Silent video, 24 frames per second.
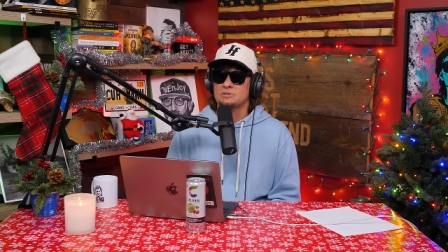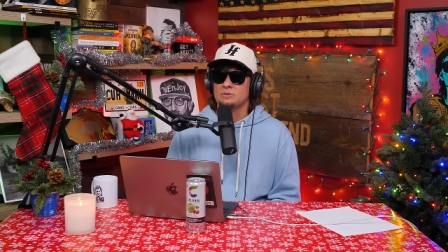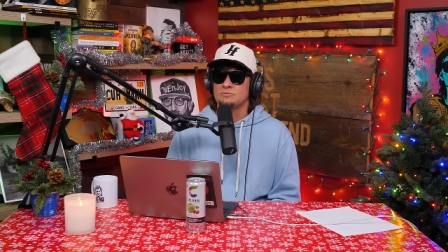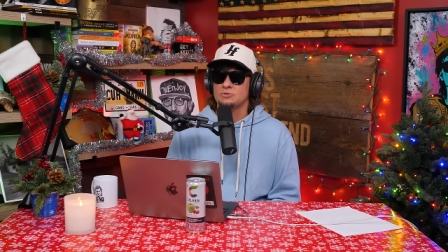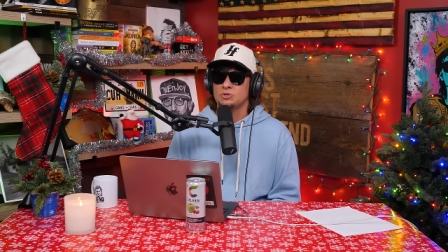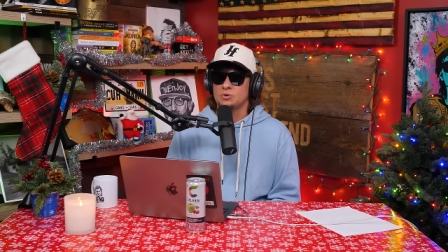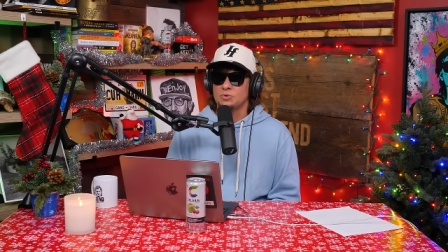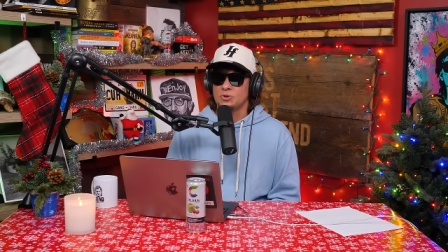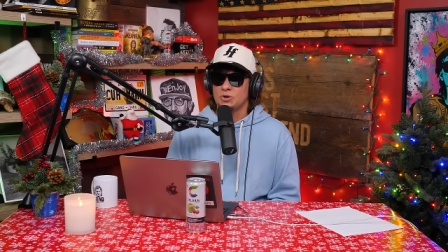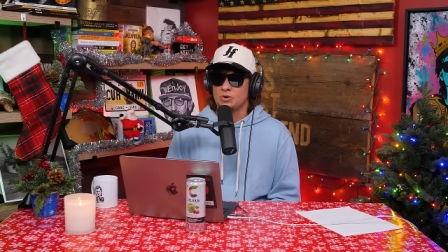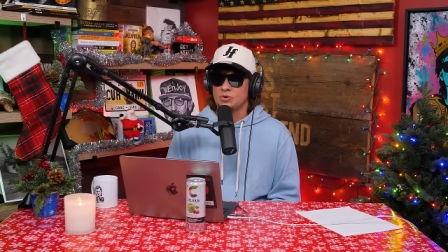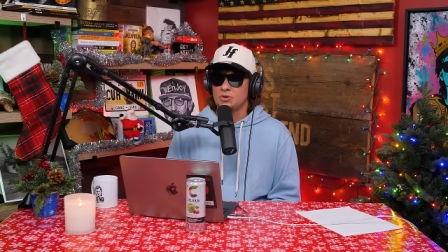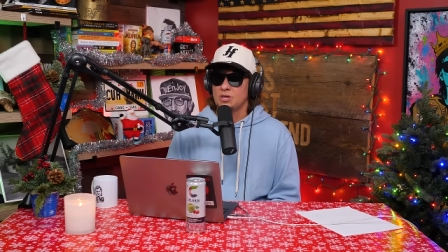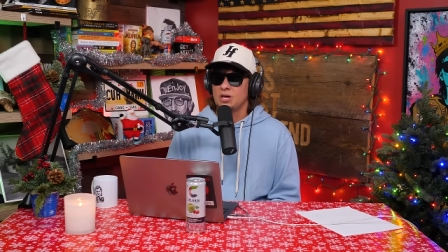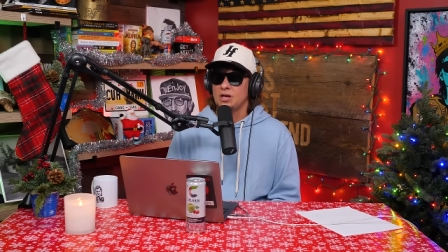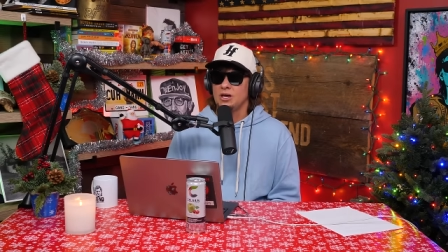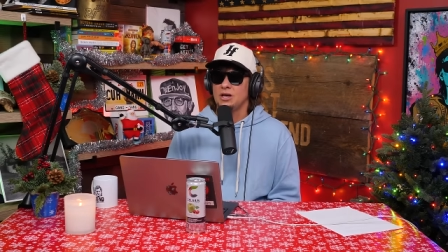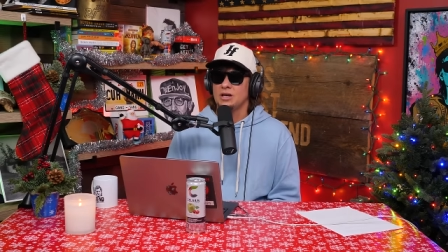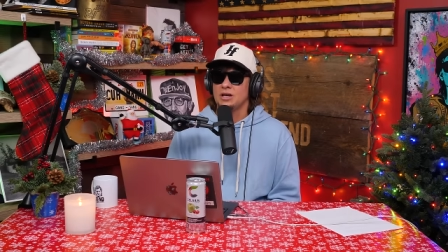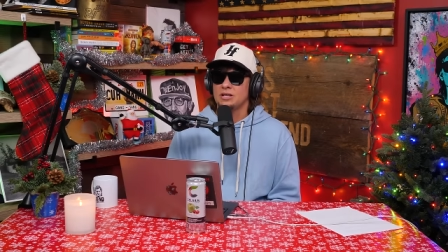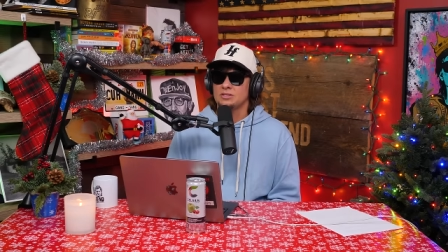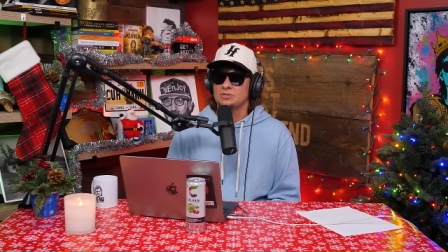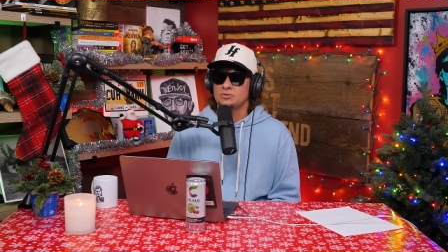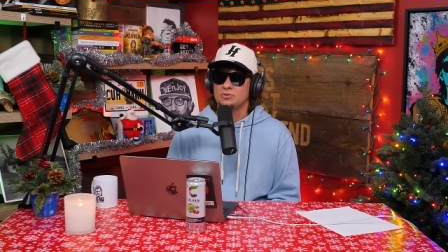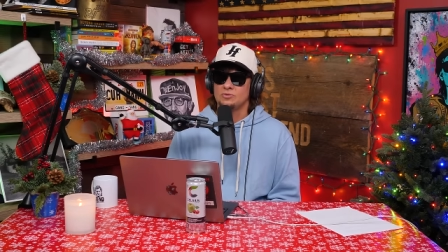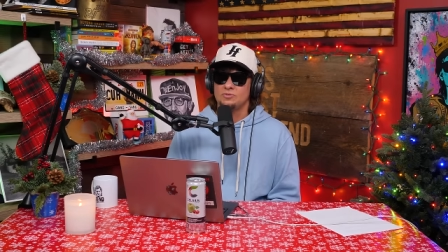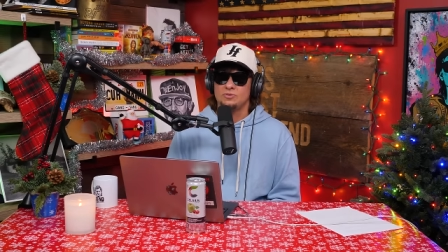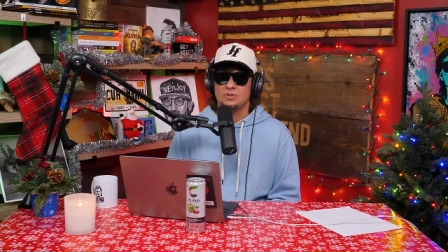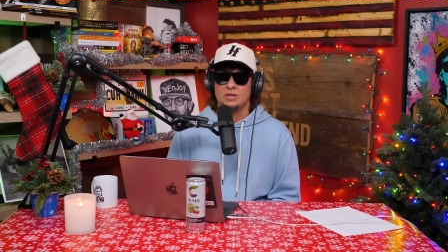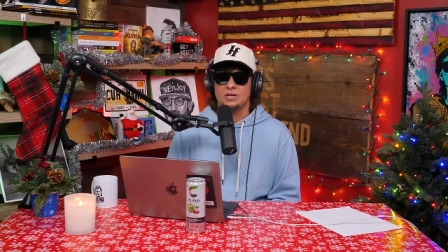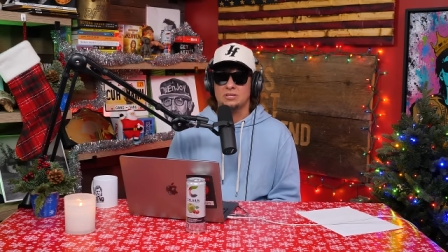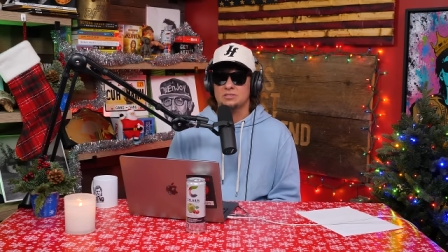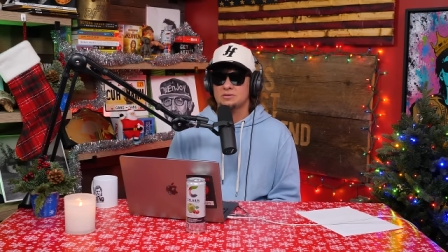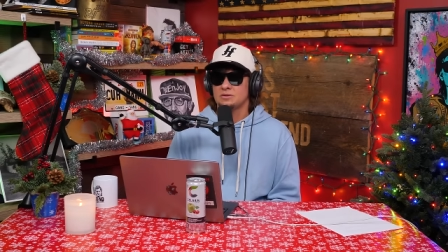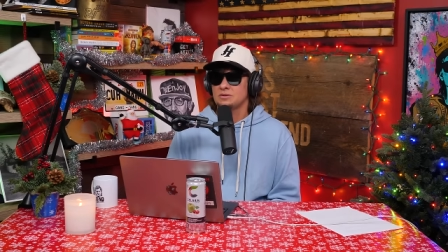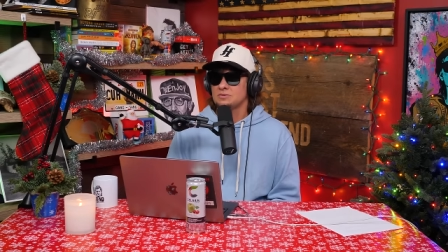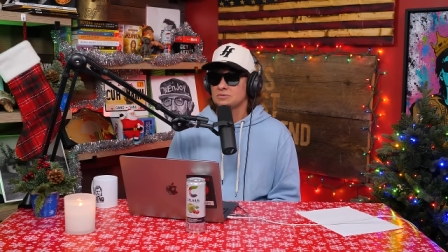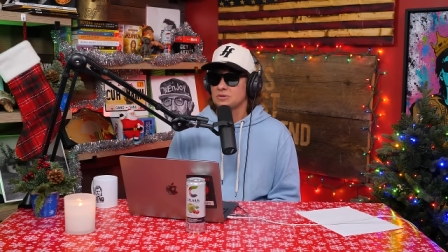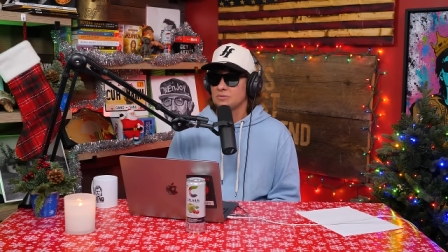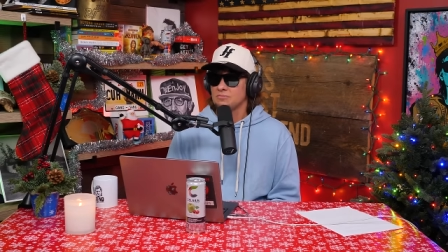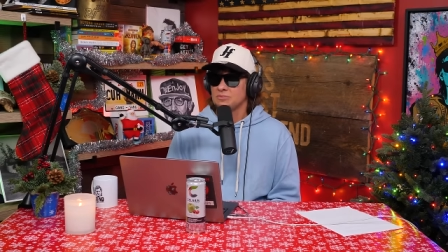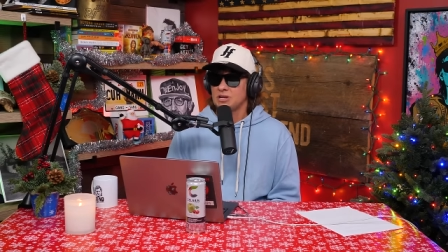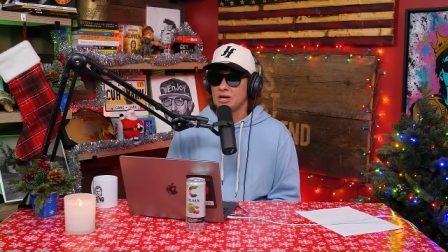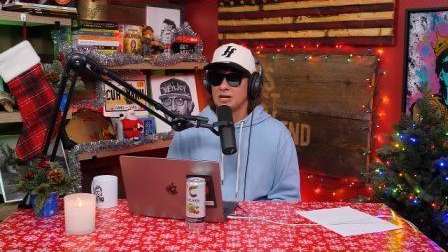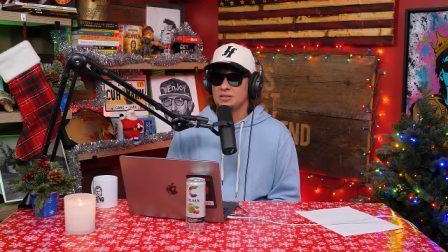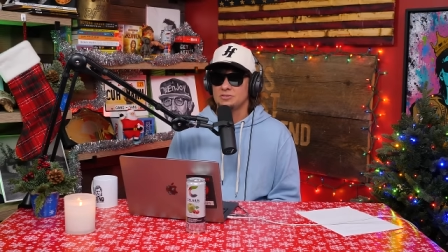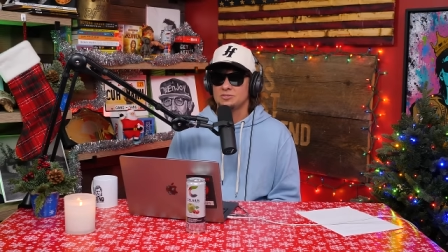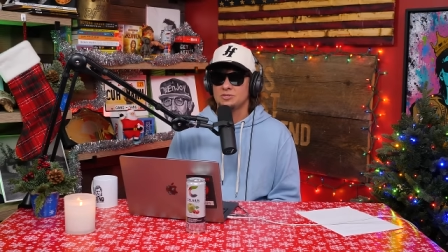I'm doing okay. I do feel like sometimes
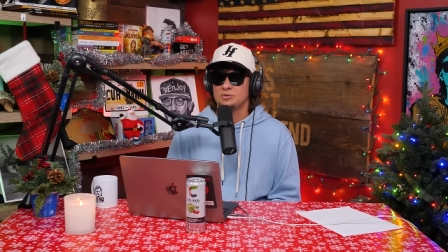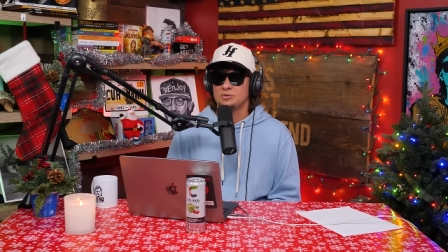I'm not